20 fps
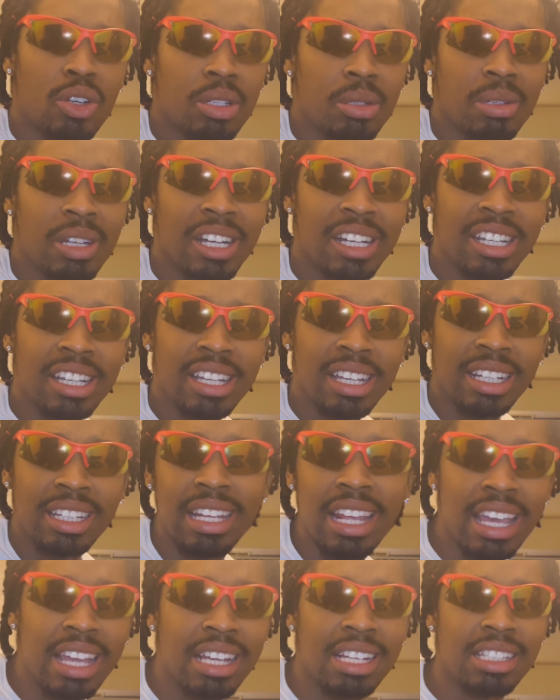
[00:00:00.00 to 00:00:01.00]
him, like, get
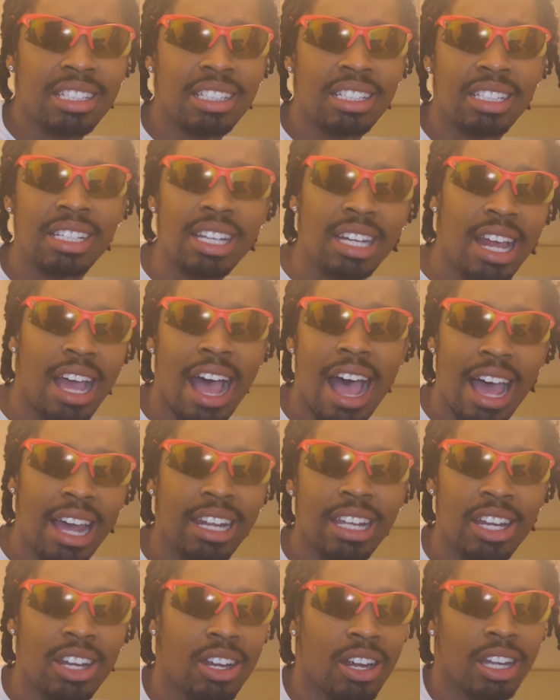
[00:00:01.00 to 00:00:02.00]
that shit out of
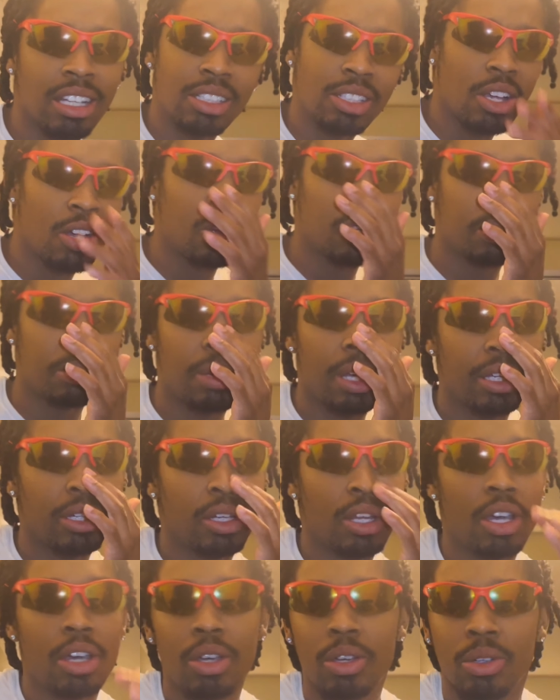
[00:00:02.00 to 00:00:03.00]
here, I told him, like,
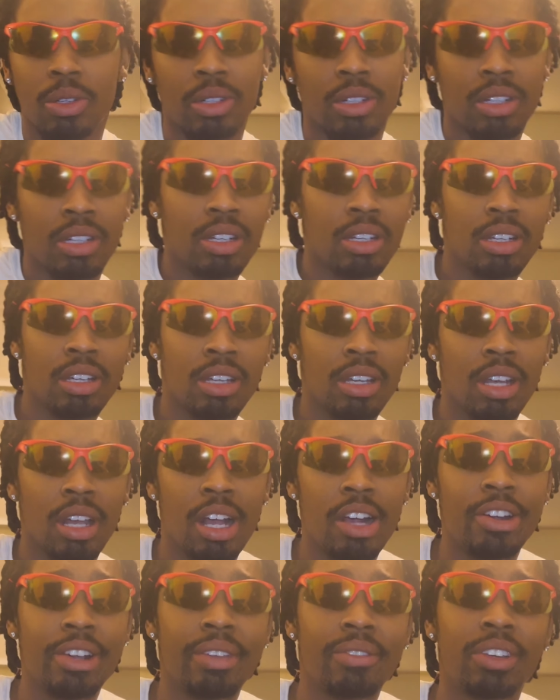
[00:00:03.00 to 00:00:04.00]
no, I
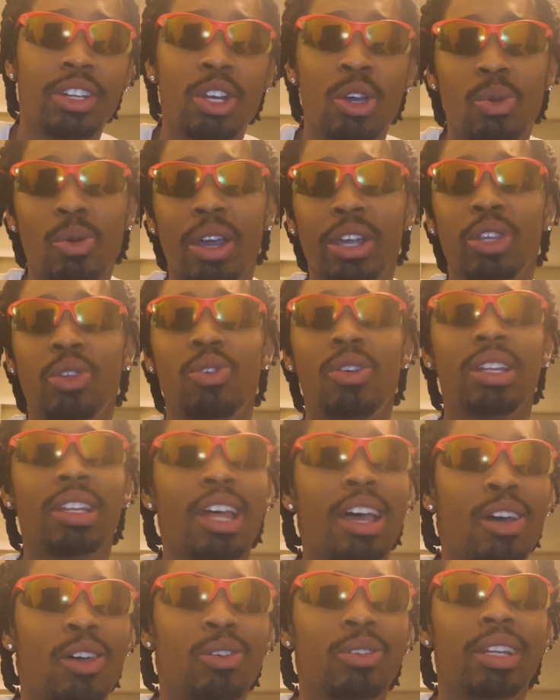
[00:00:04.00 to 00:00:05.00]
don't even know why you
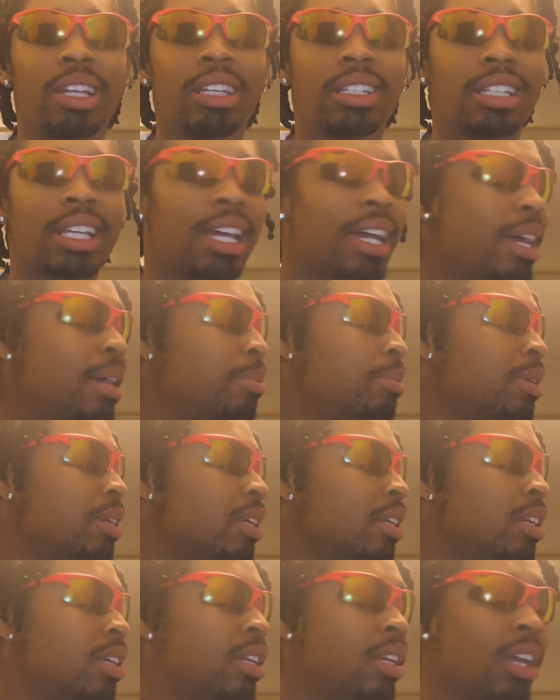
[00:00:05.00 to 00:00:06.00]
allowed that to happen.
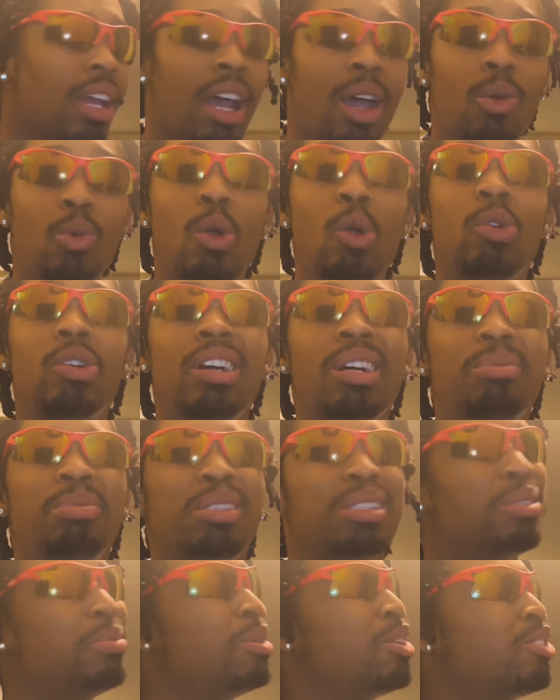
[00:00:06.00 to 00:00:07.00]
I woke up and
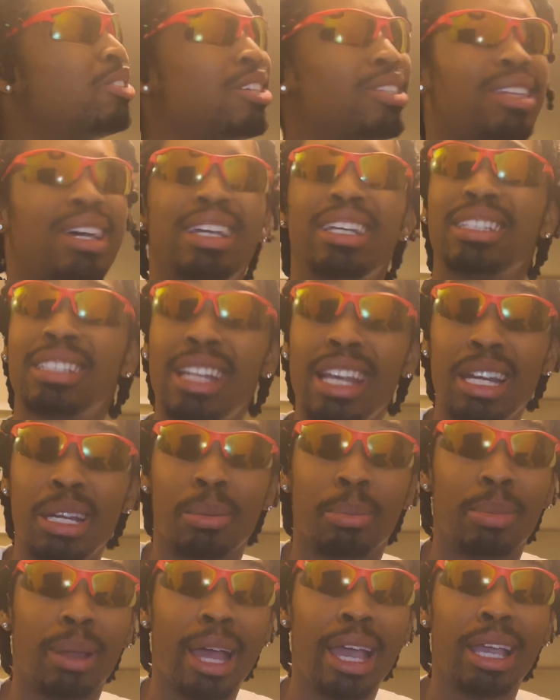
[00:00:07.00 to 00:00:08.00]
smelled it. Like, is that a
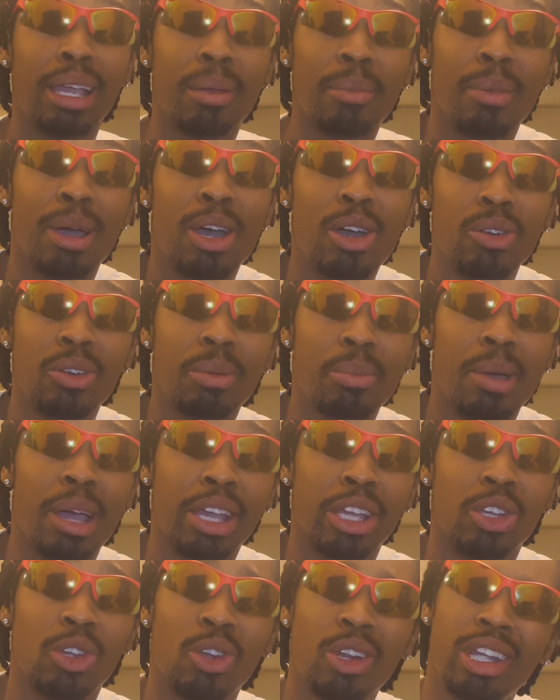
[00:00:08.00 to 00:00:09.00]
Black and Mild in my
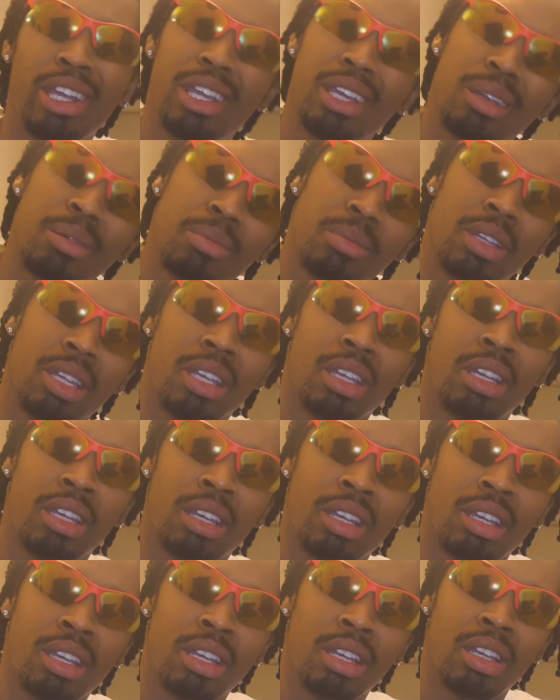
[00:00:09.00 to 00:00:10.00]
crib?
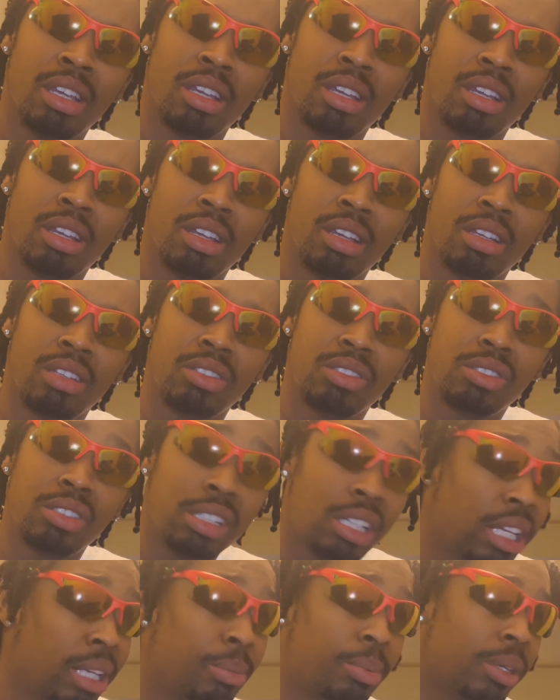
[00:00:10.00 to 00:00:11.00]

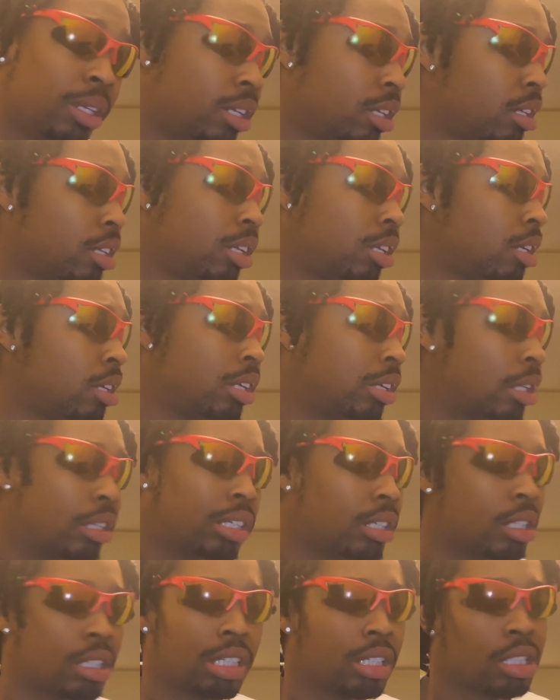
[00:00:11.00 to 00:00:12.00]
Slipping.
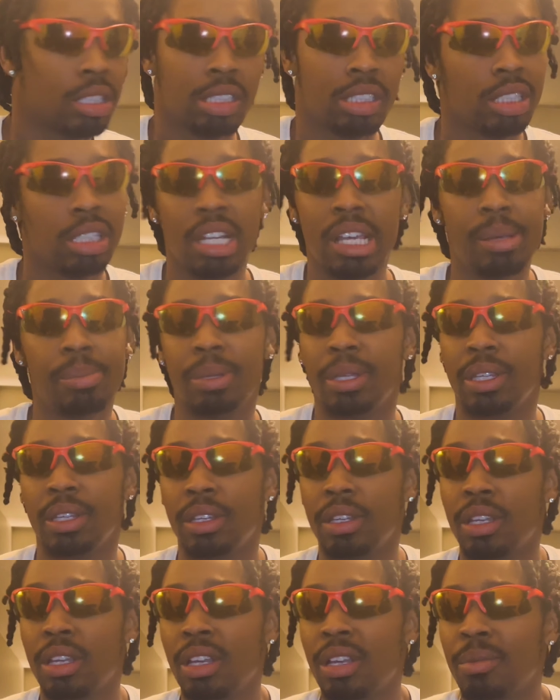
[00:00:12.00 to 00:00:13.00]
Slipping.
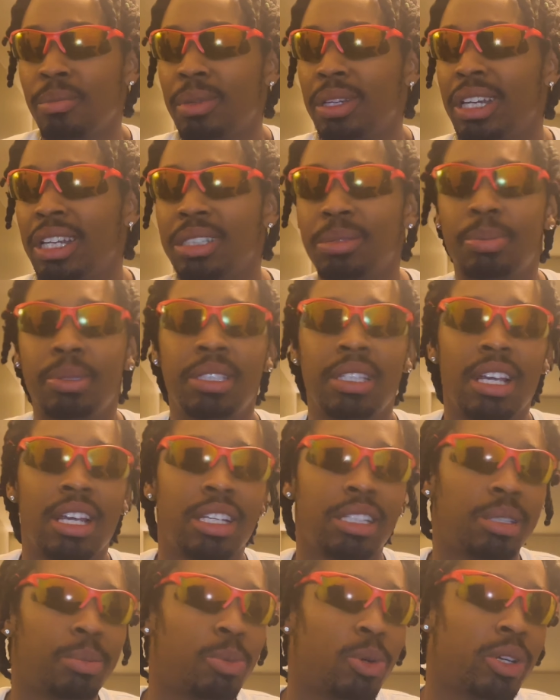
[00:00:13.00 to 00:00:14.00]
But that's besides
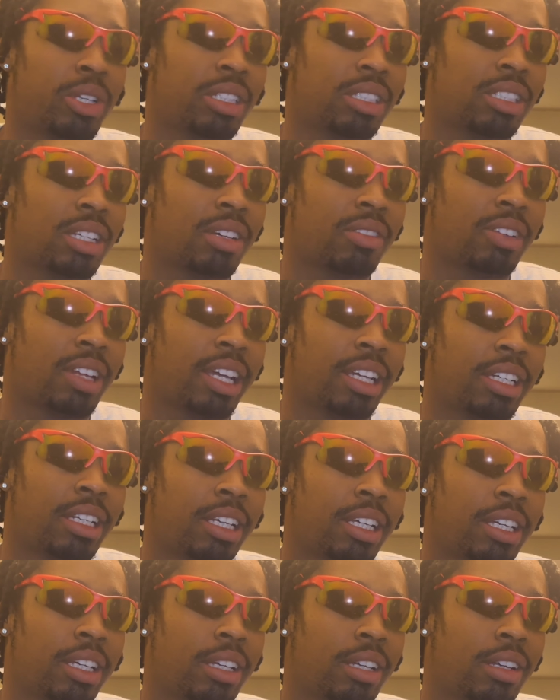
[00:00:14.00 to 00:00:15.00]
the point point of stuff like
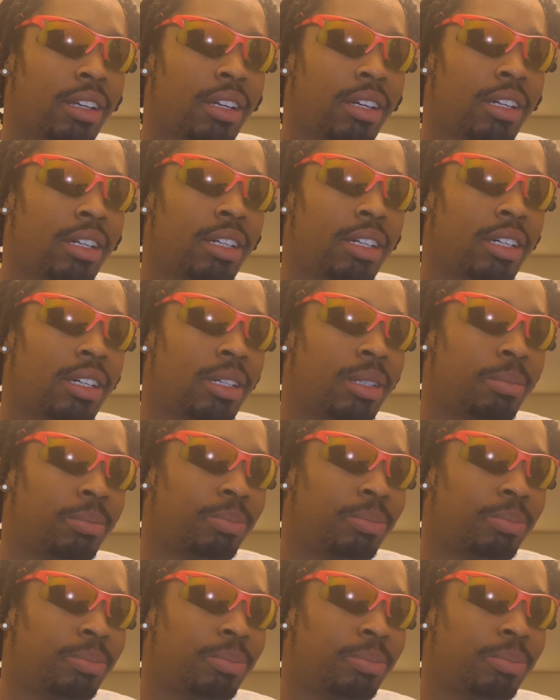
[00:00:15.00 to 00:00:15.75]
that. Uh,